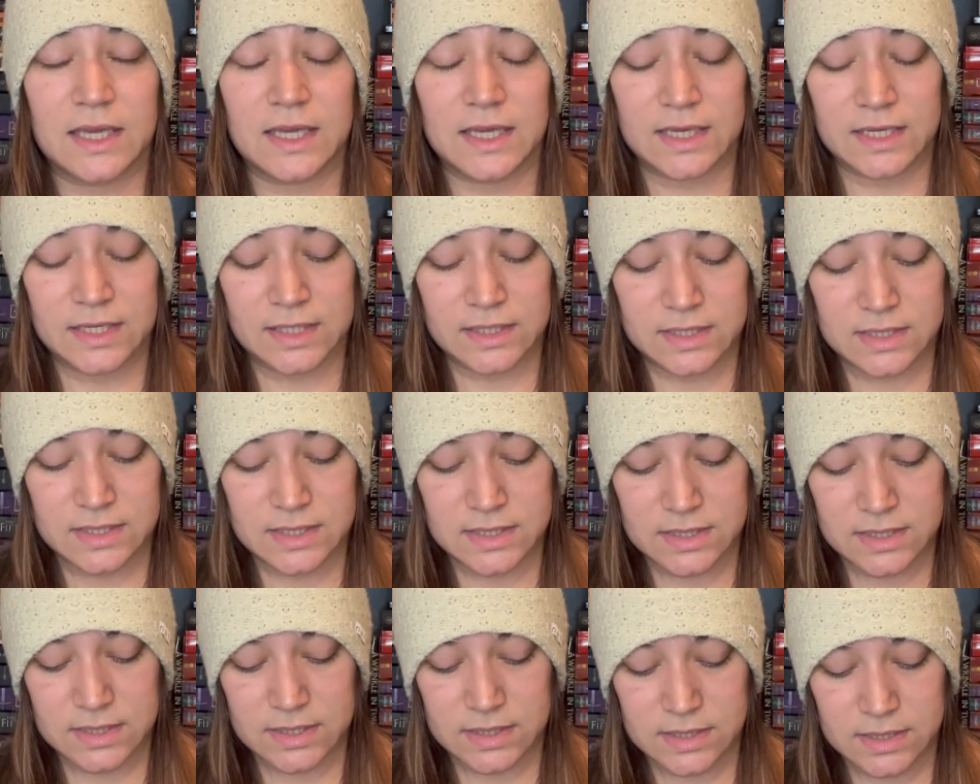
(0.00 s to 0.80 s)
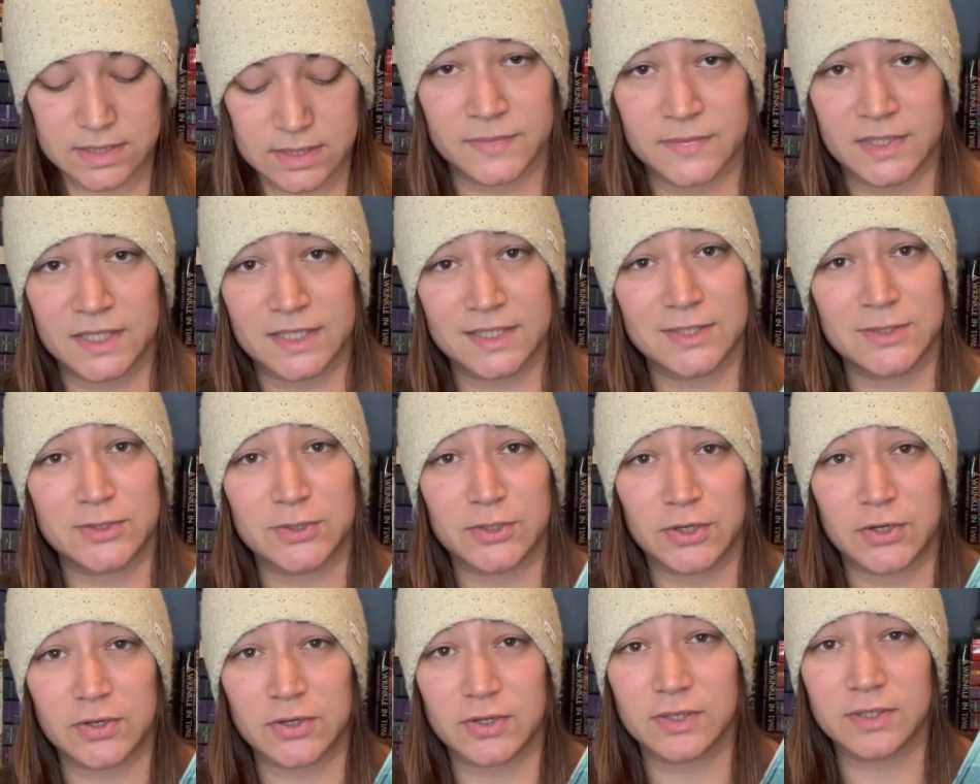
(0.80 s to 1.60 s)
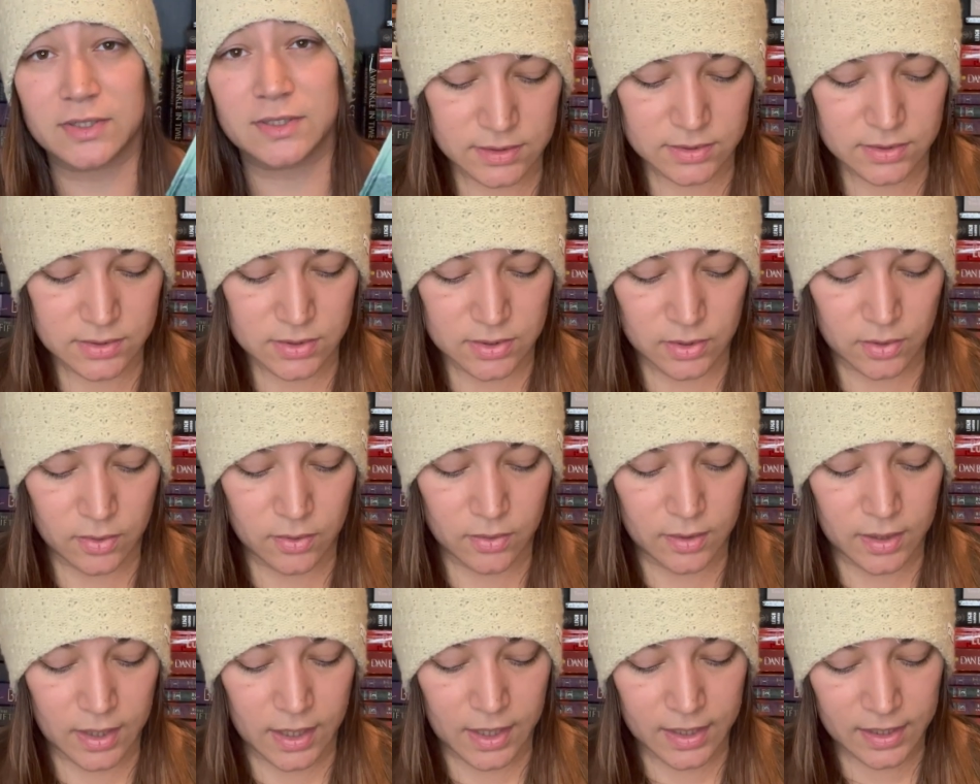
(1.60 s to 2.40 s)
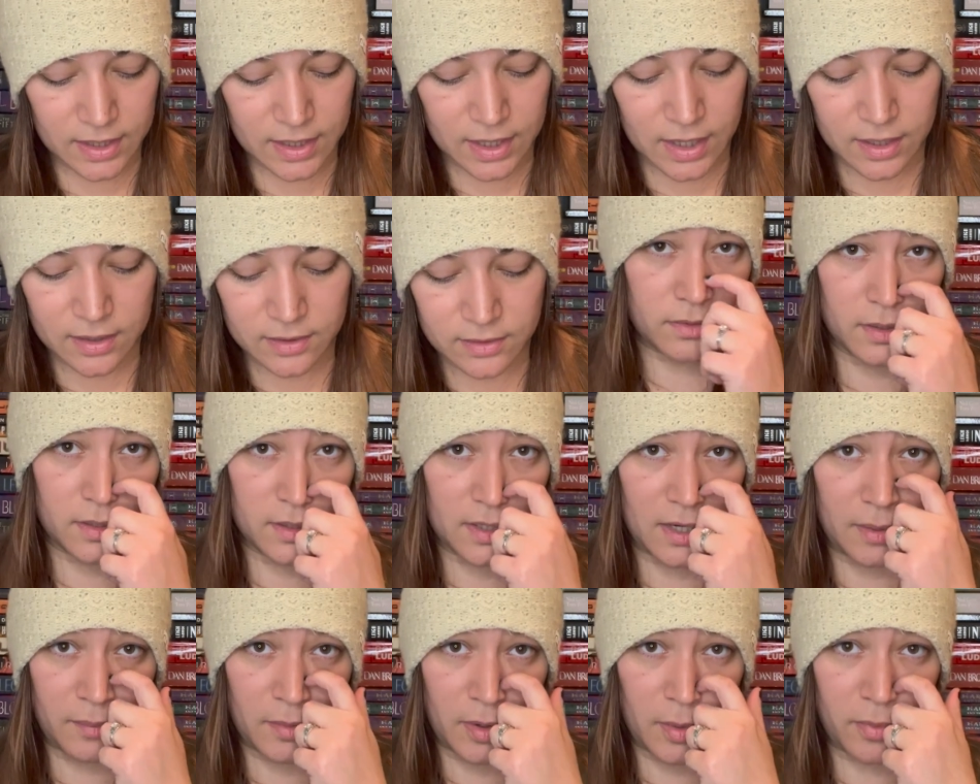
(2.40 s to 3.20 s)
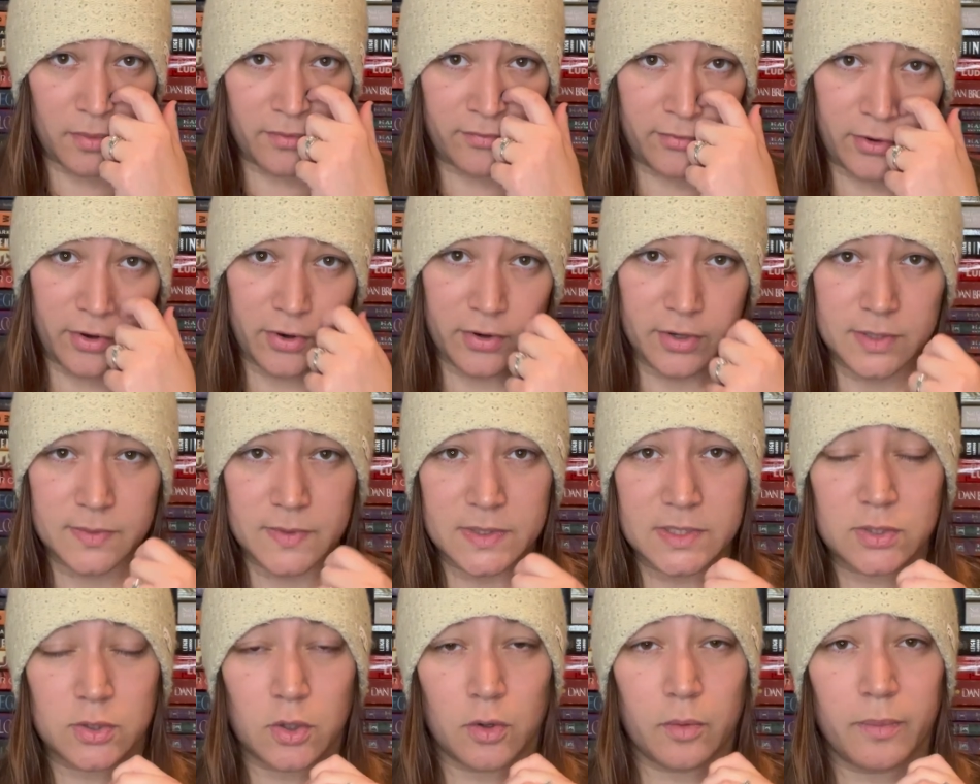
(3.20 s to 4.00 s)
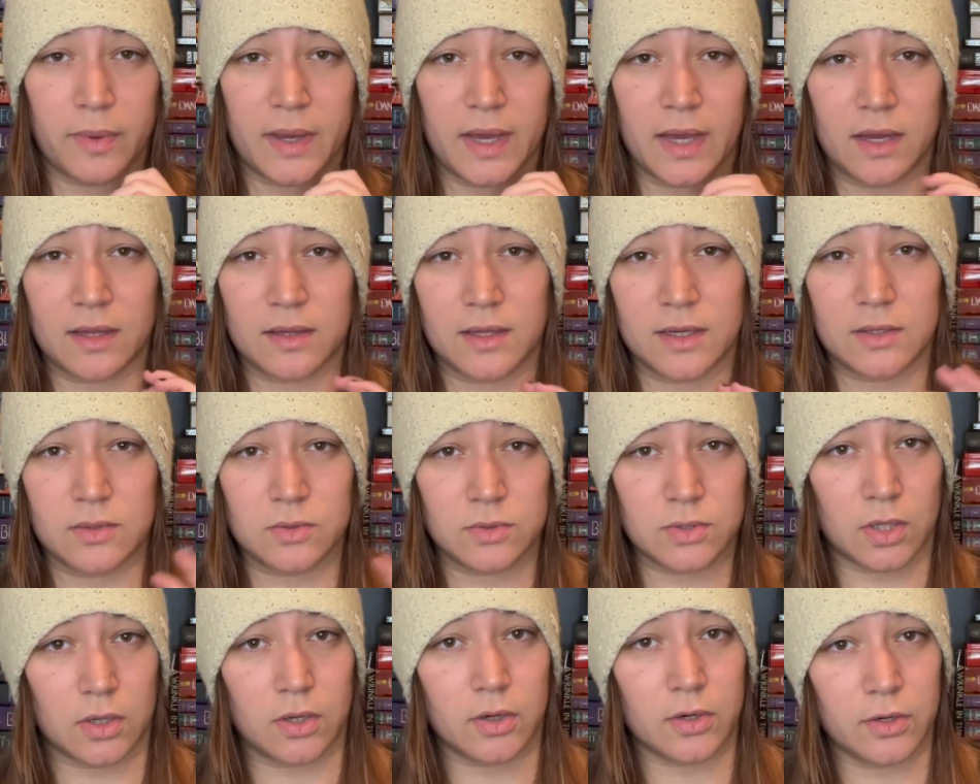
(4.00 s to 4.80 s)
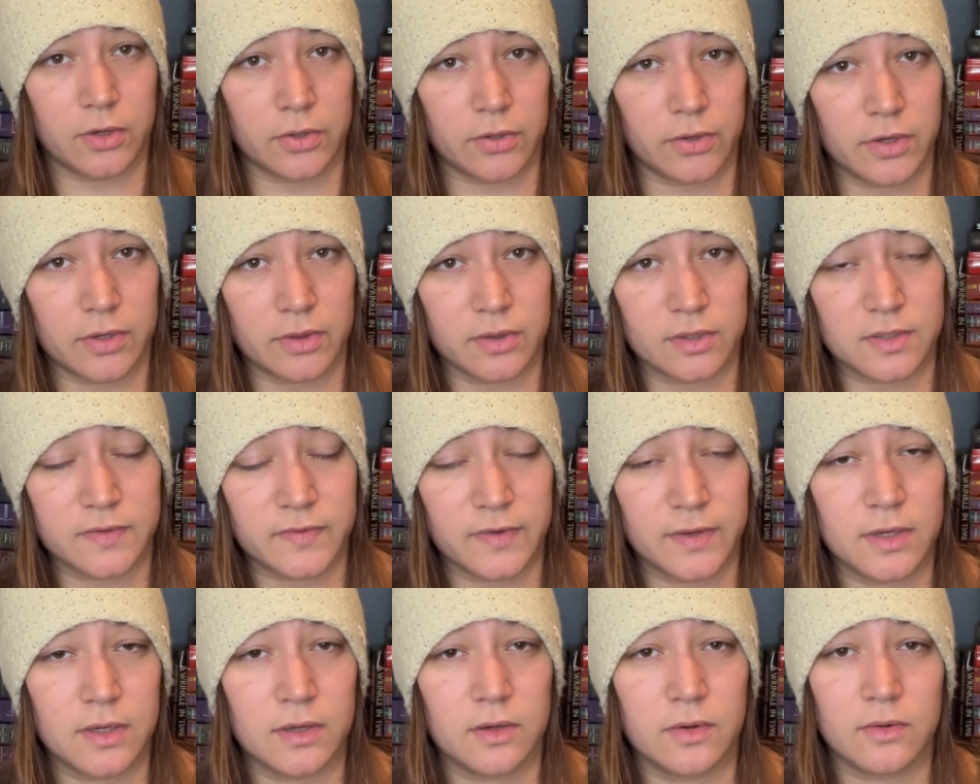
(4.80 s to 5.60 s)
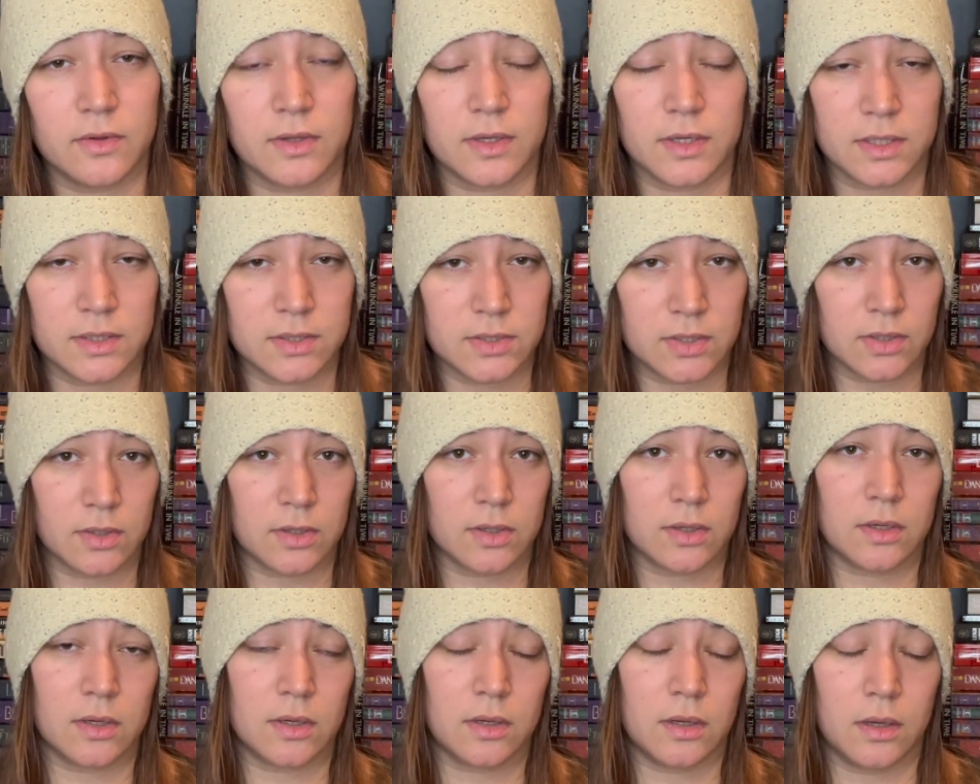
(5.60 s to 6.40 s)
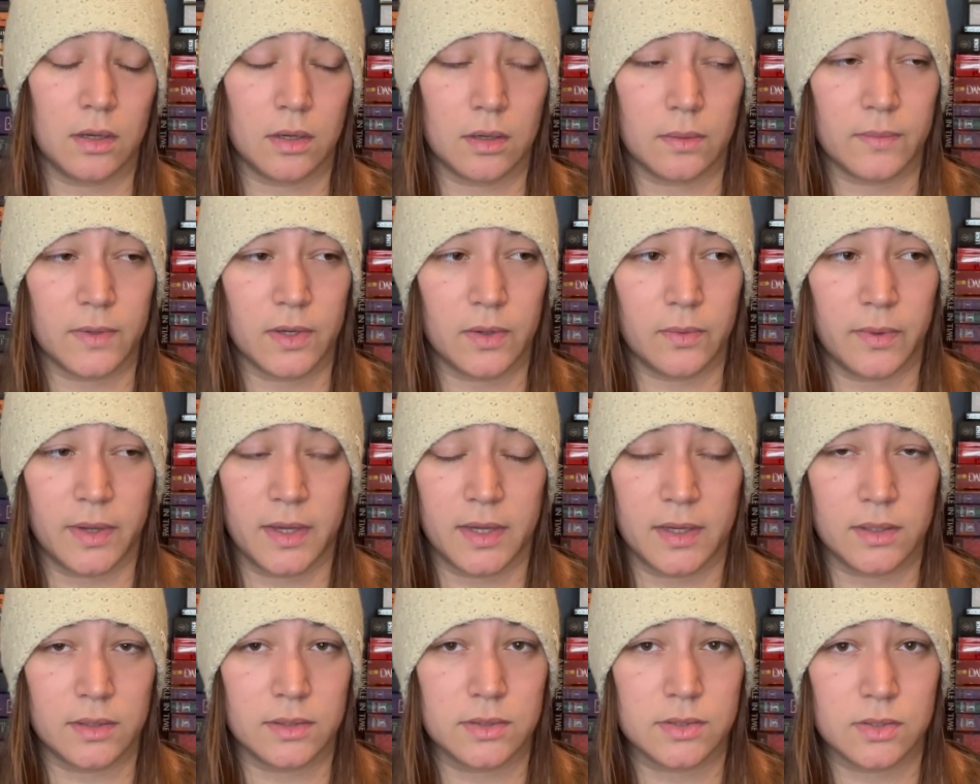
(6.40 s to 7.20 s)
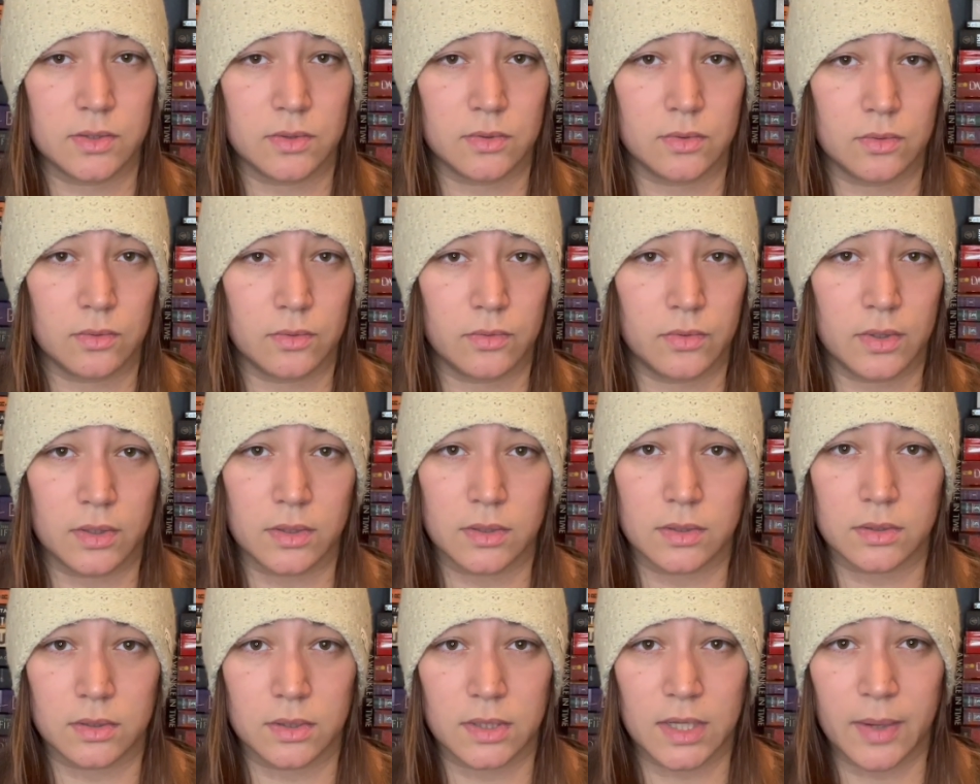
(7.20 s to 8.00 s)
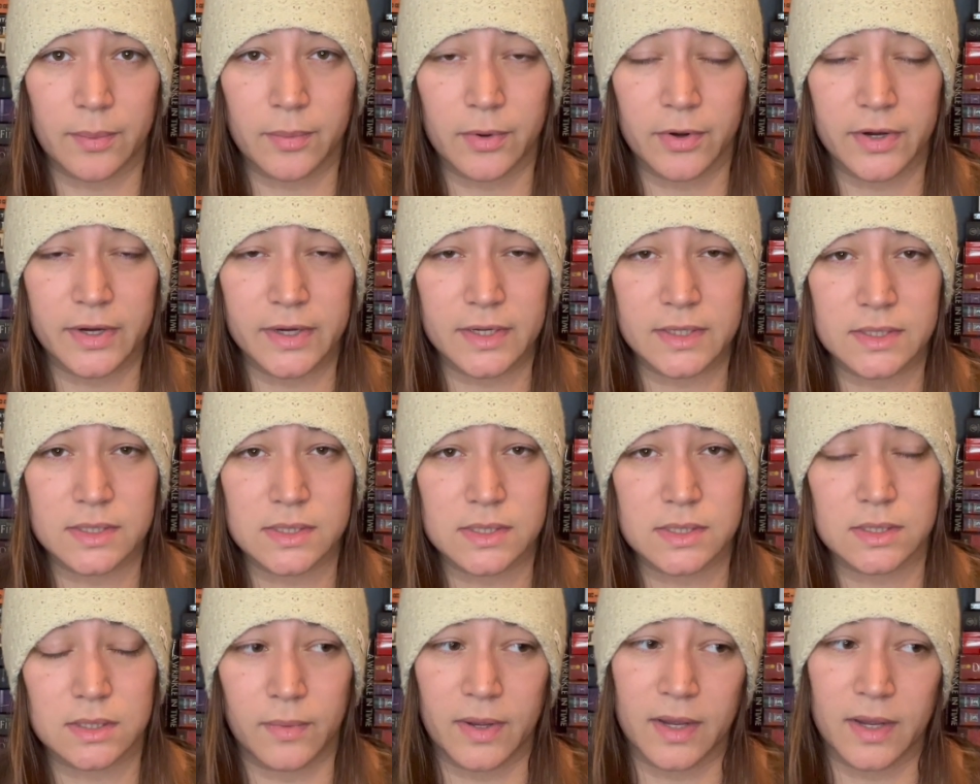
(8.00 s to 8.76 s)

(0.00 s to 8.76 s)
is this journal. So I got the Nightmare Before Christmas tote bag that you saw earlier in this video that I took on my way to the little libraries.